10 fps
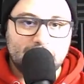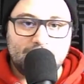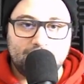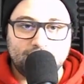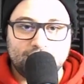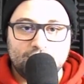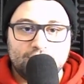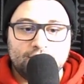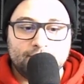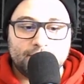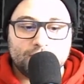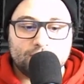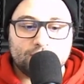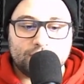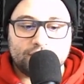and
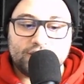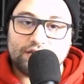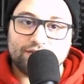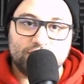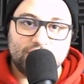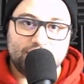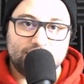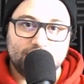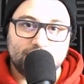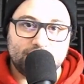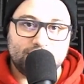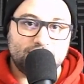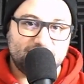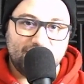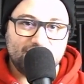think of the idea that the
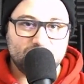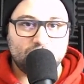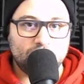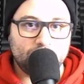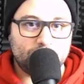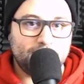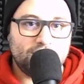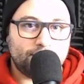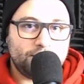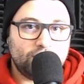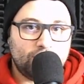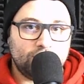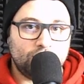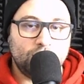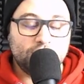entire Earth may not be
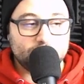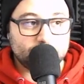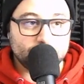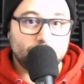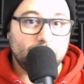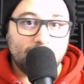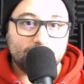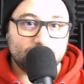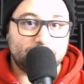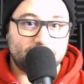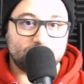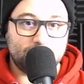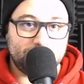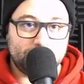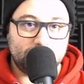hollow. Certain aspects
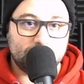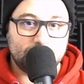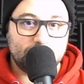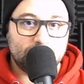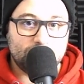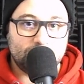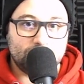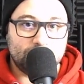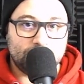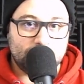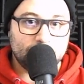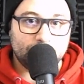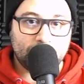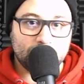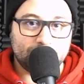might be. The
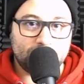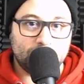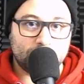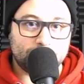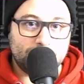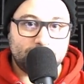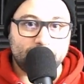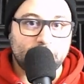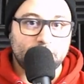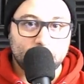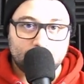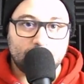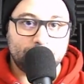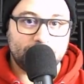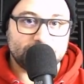inner part of the Earth may be far more
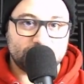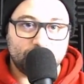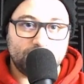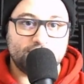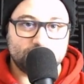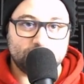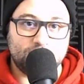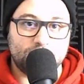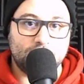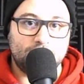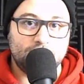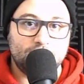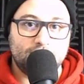complex than we initially thought.